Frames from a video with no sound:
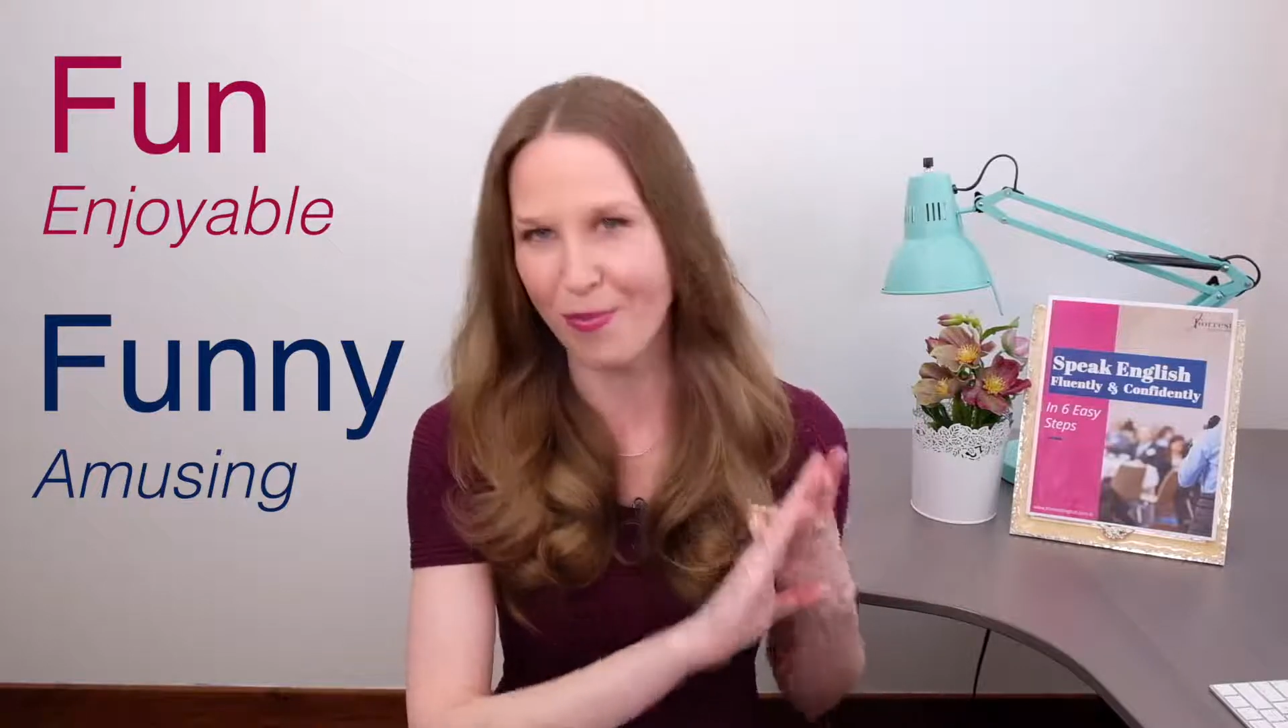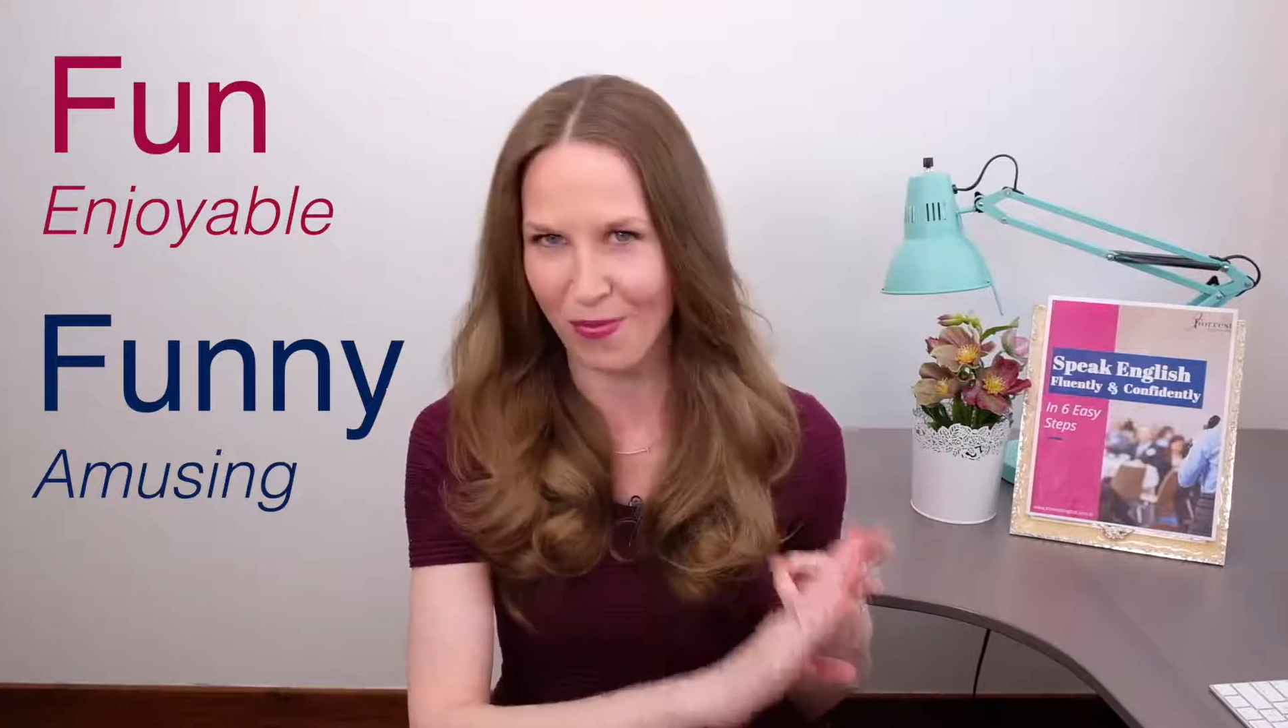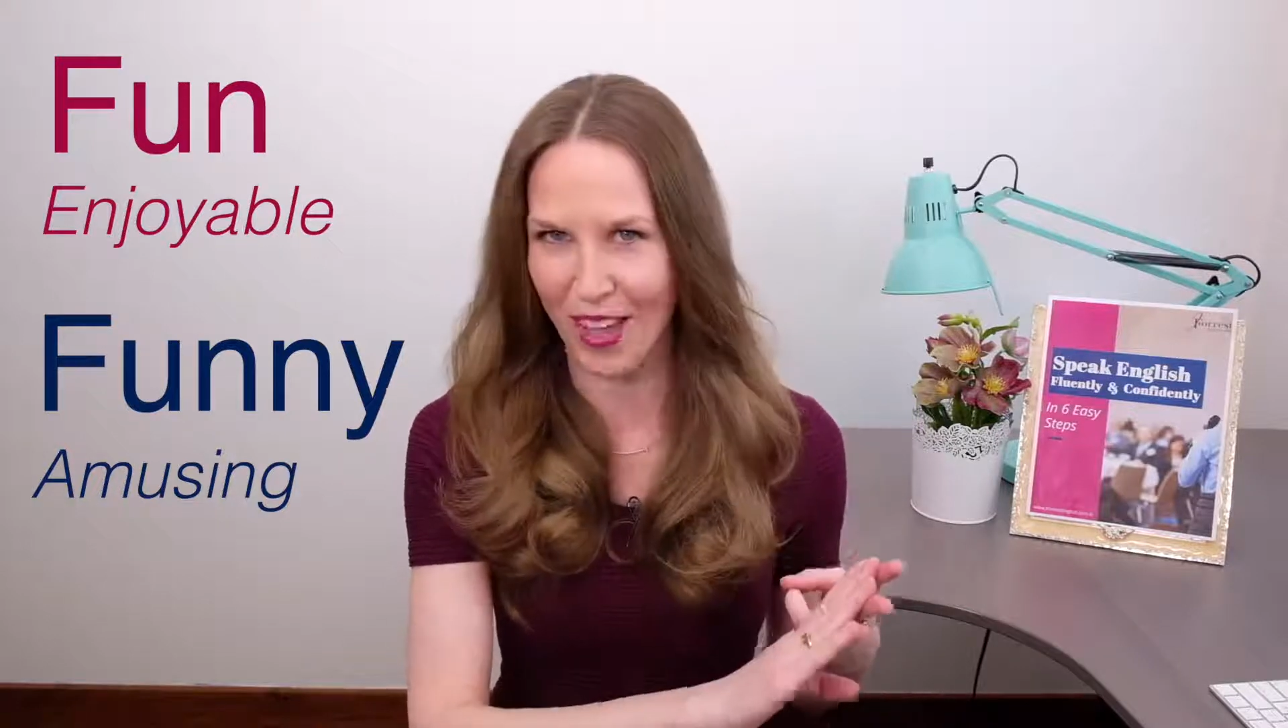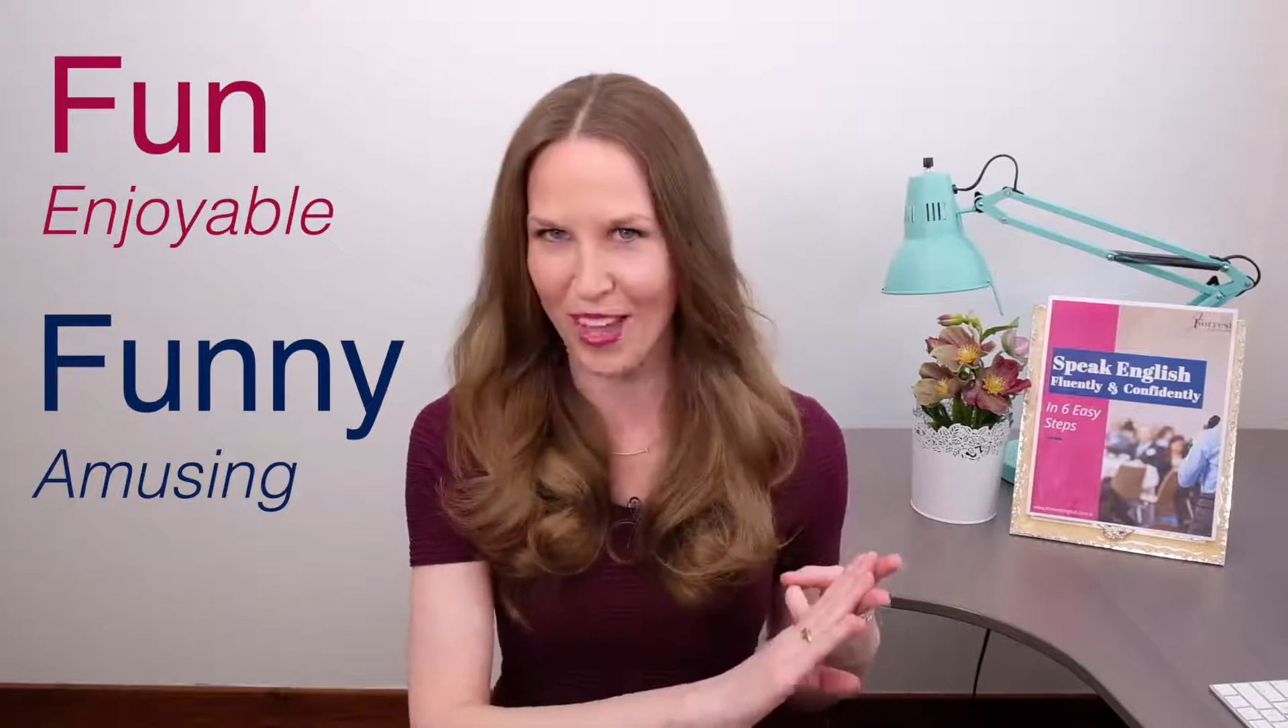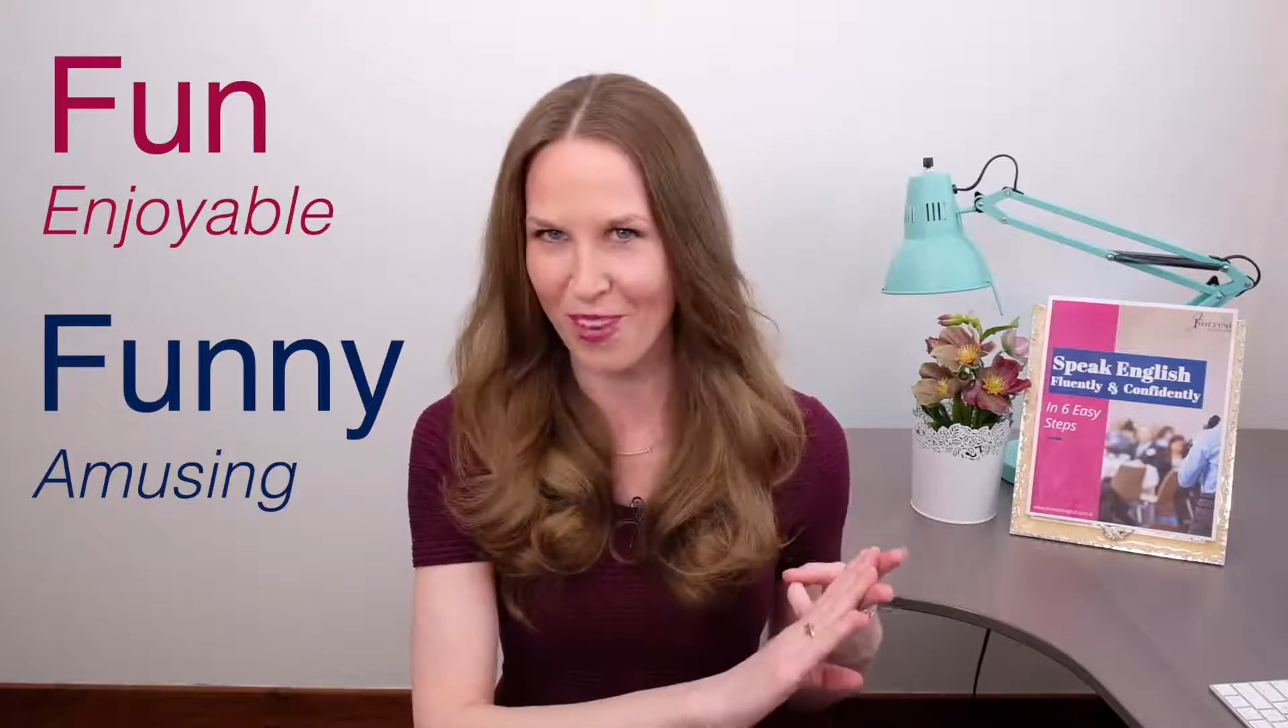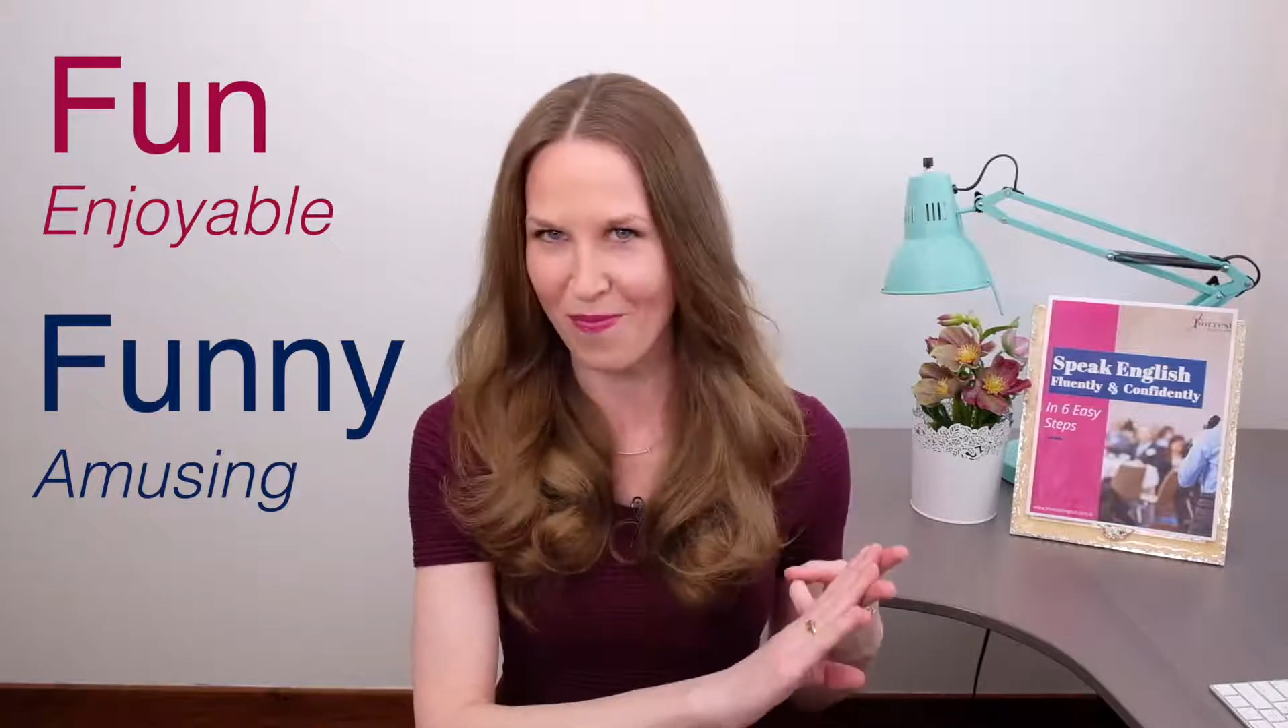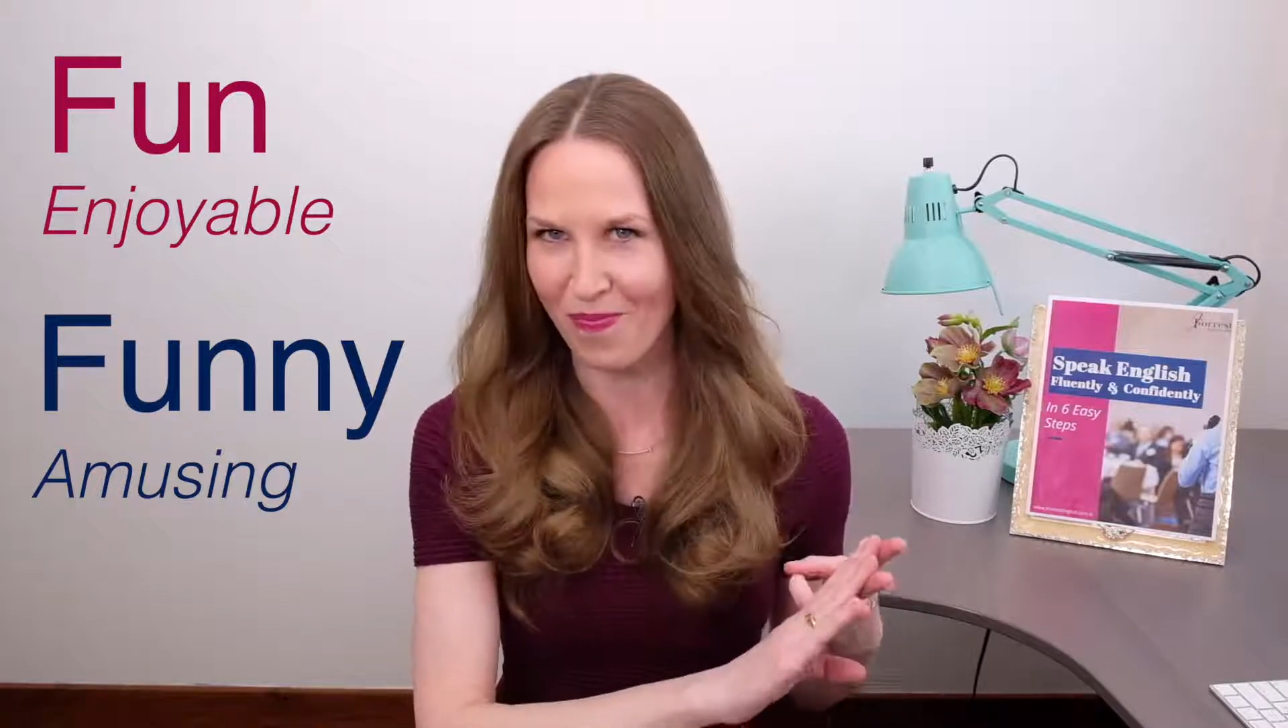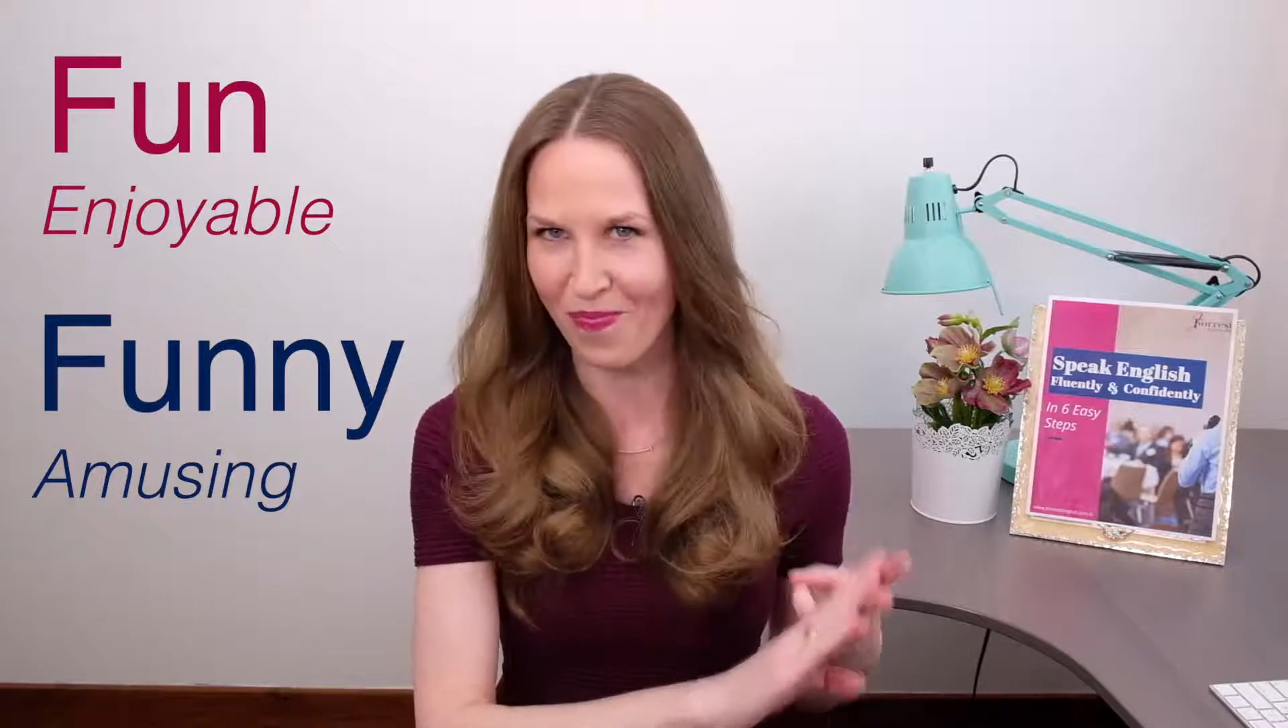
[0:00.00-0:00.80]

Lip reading: fun.